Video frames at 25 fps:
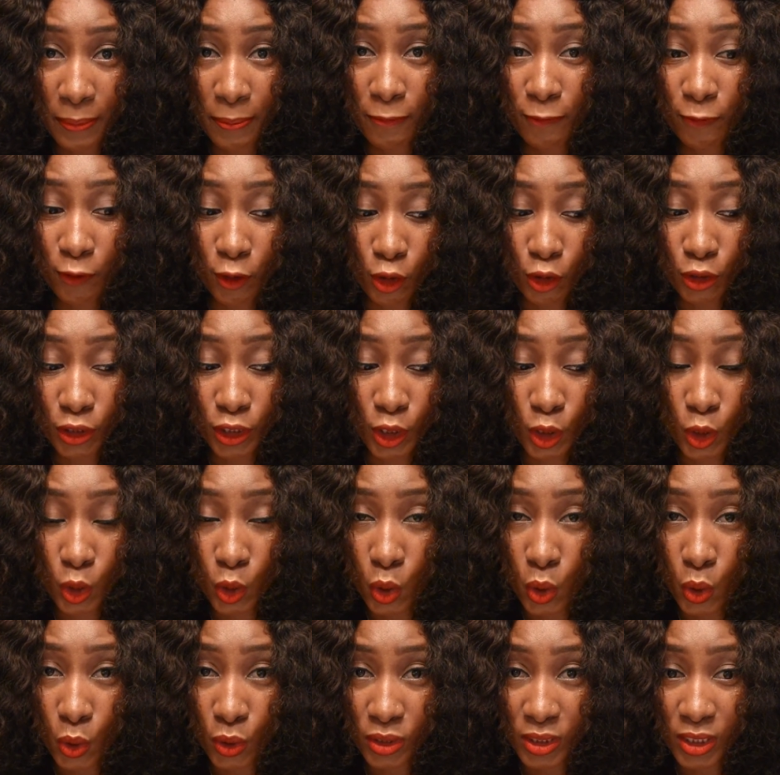follow the
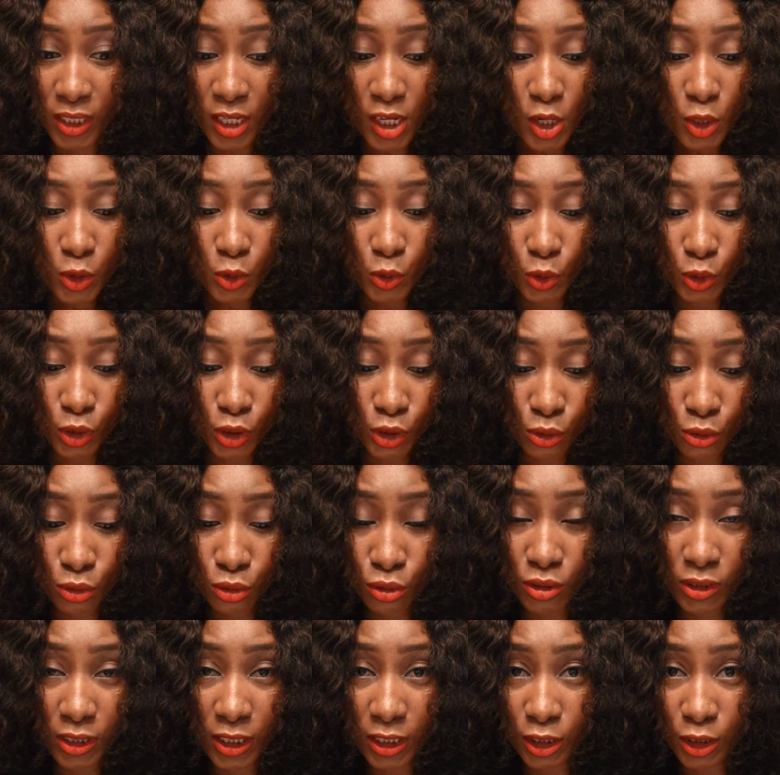laws. So the
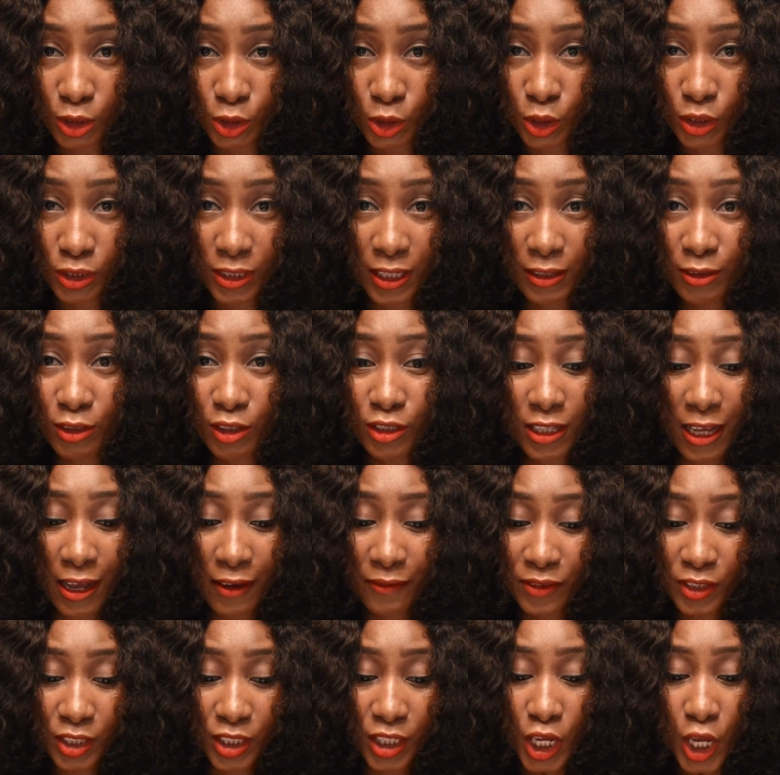do's and the don'ts. And not
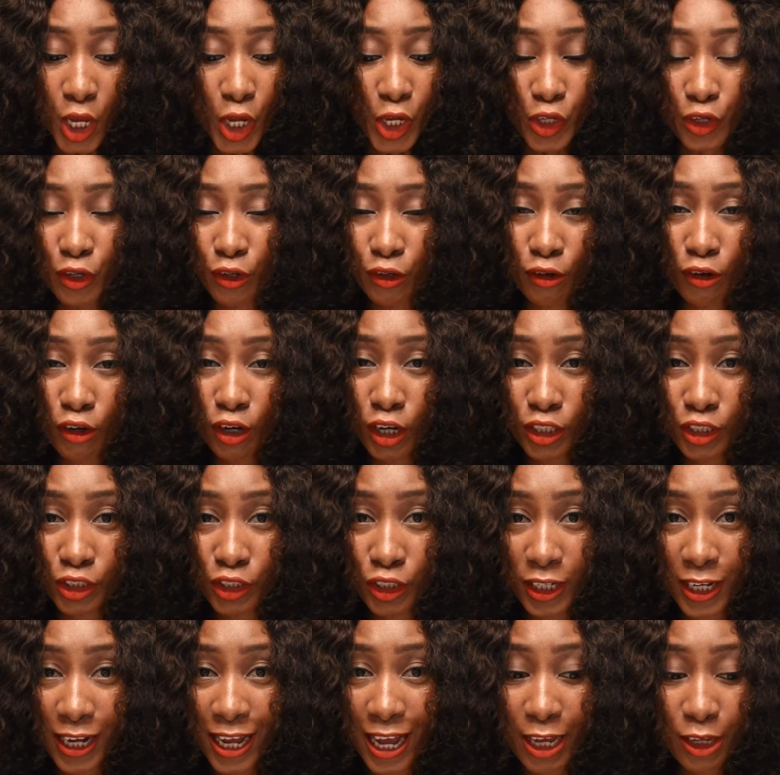after you got
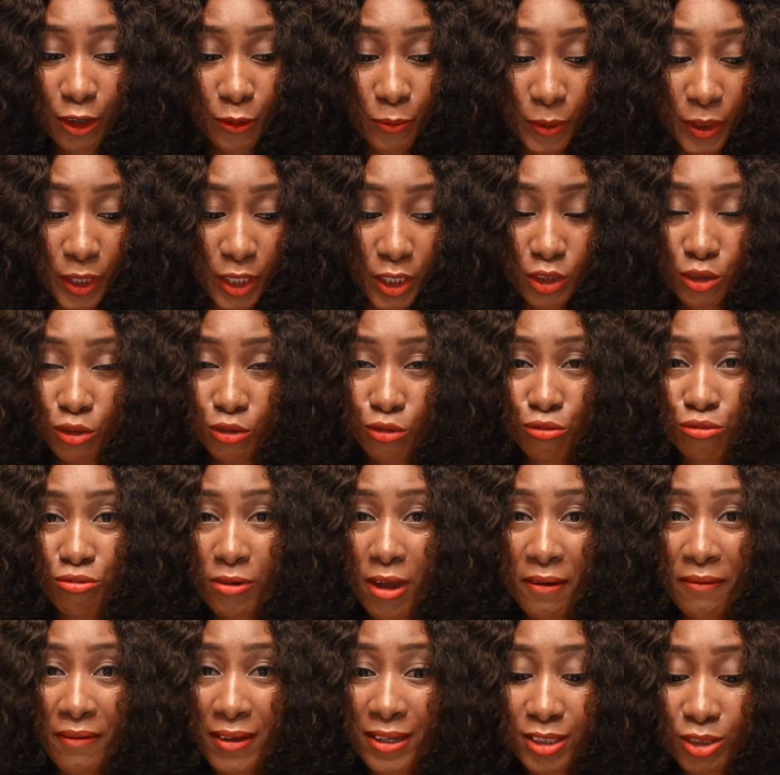the car, you begin to
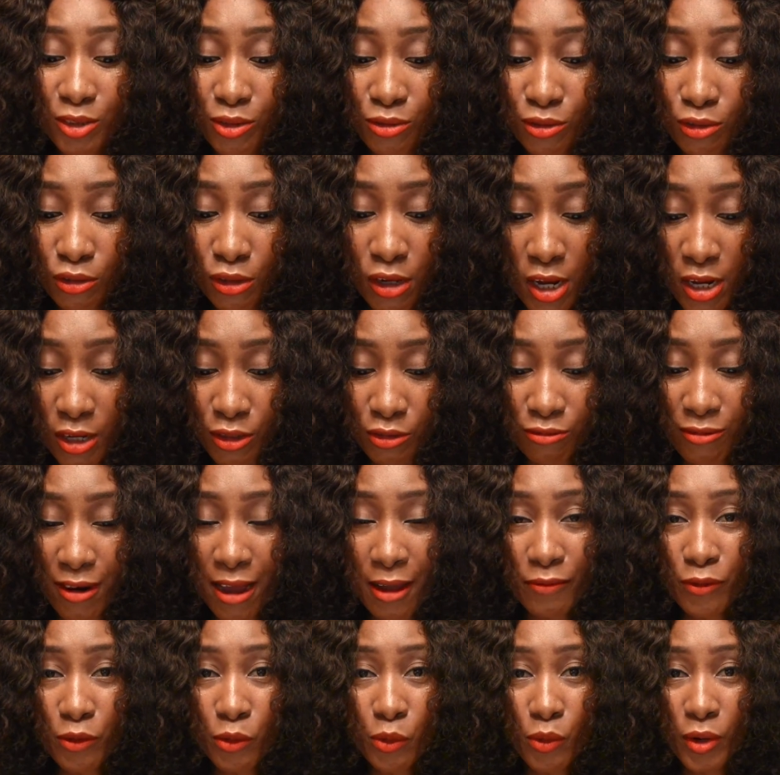drive
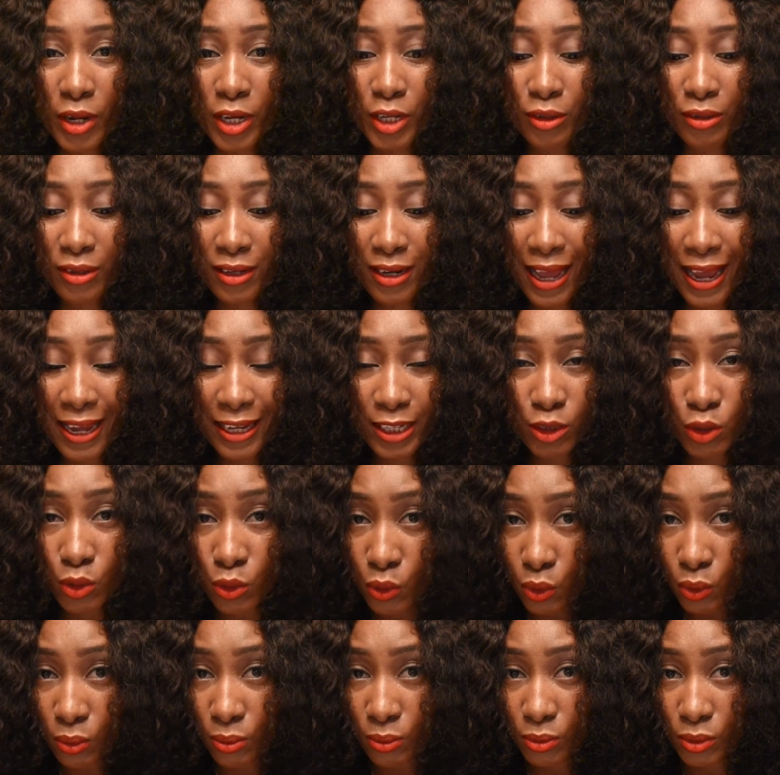the way you like.
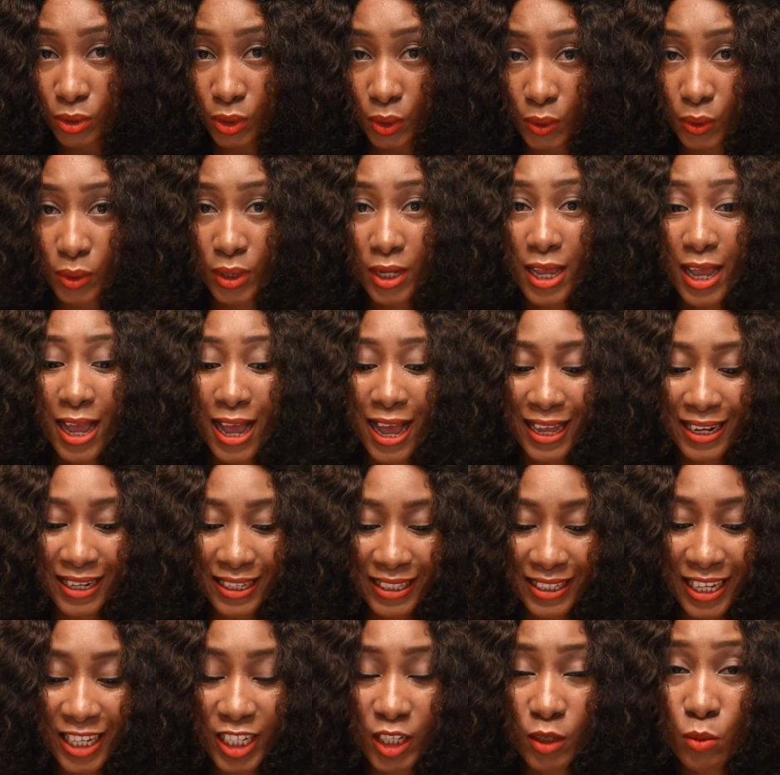No. And
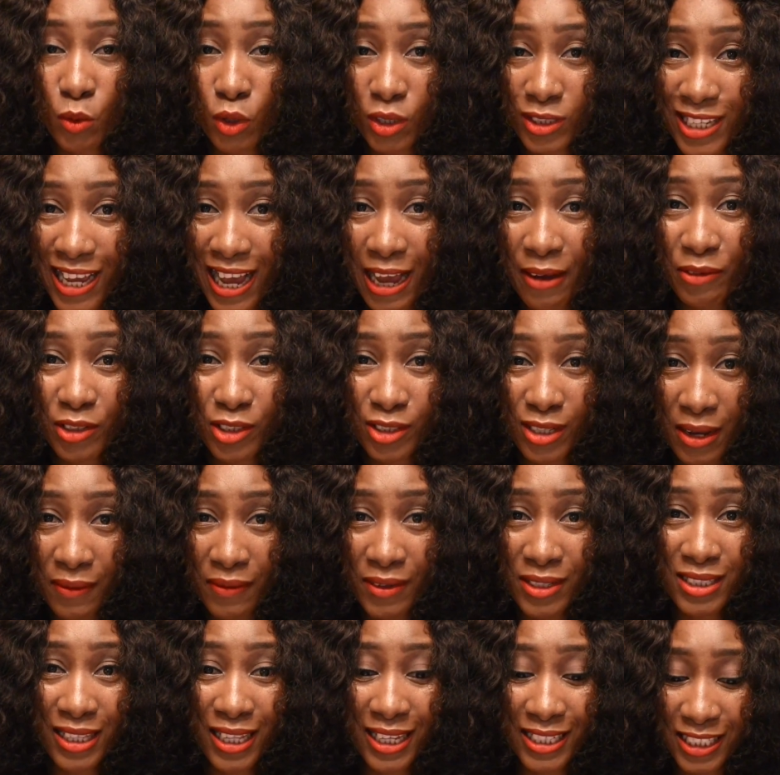again, you must have a
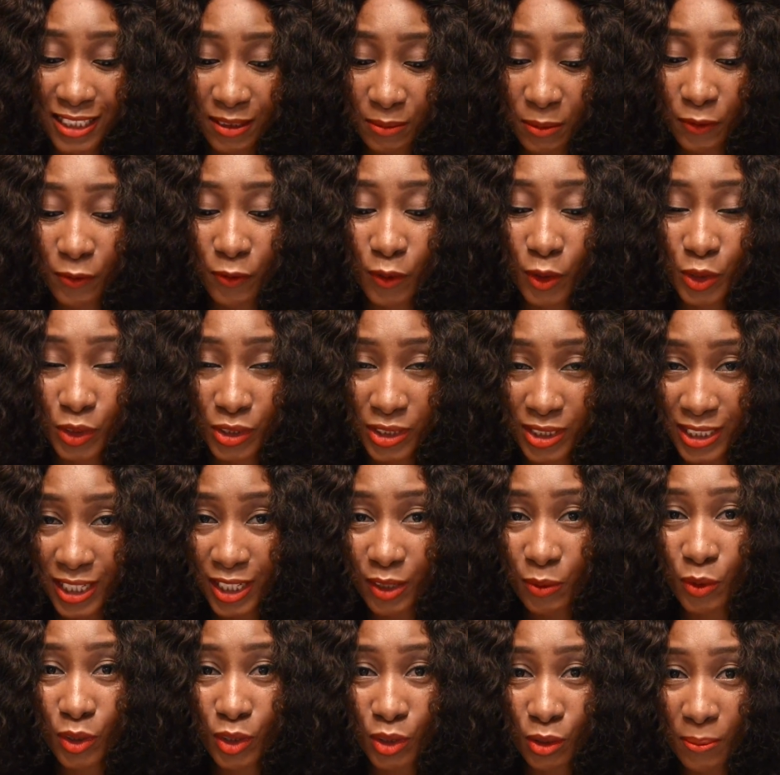driver's license before you say
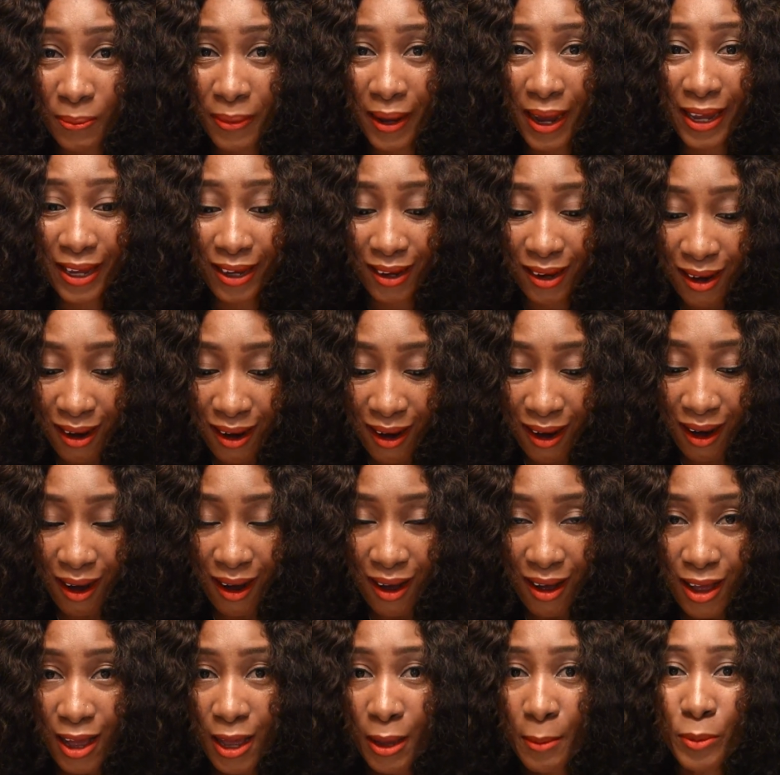you want to buy a
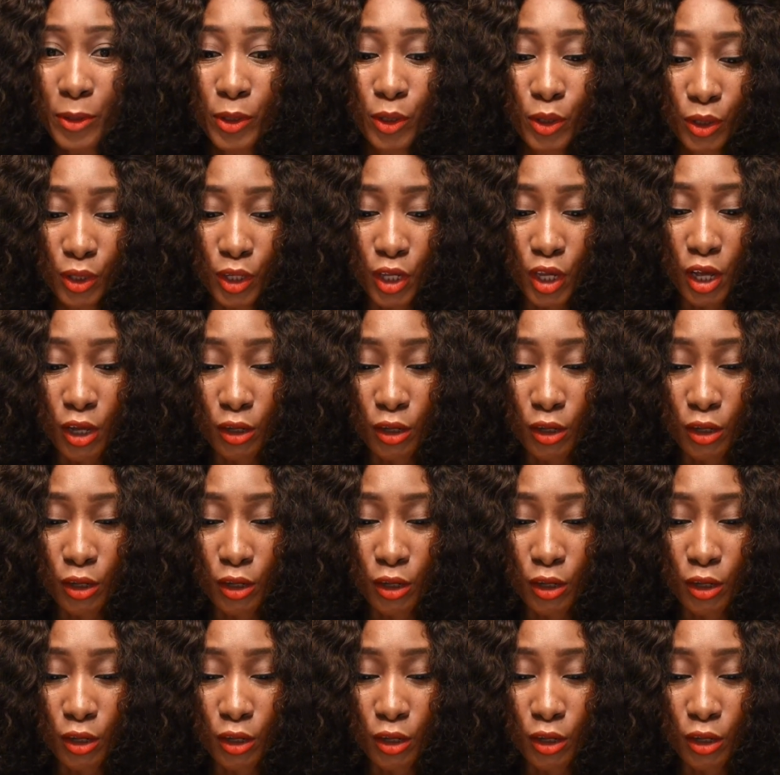car. Because